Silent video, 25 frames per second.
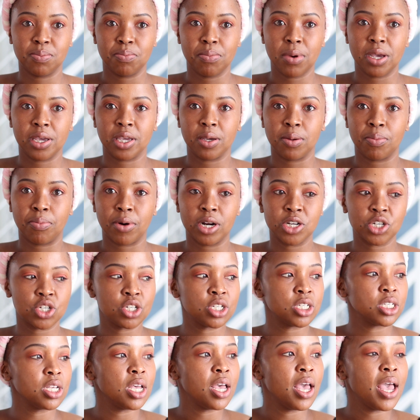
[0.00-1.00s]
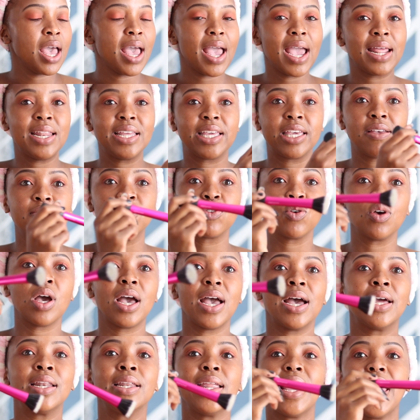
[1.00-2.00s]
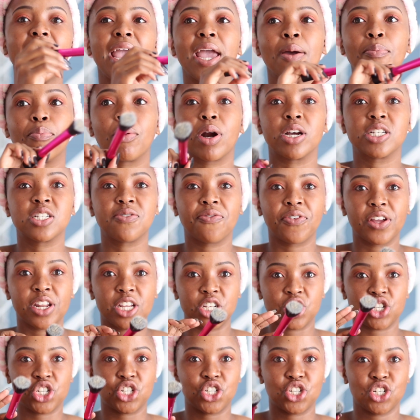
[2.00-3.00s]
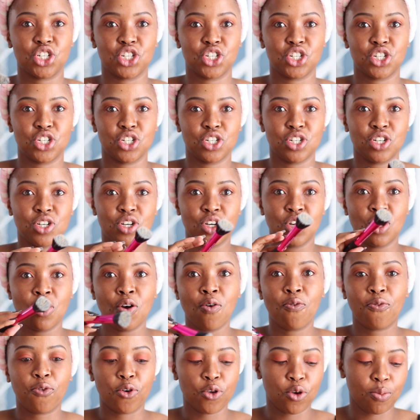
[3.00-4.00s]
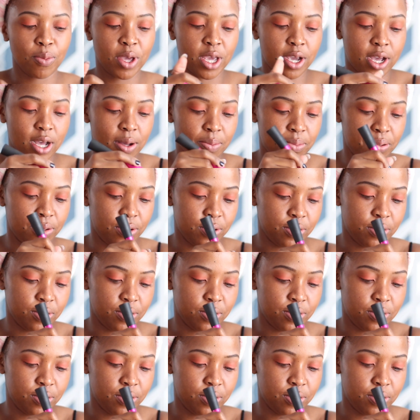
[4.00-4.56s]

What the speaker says: makeup brushes, and it gives you an airbrush finish for your makeup.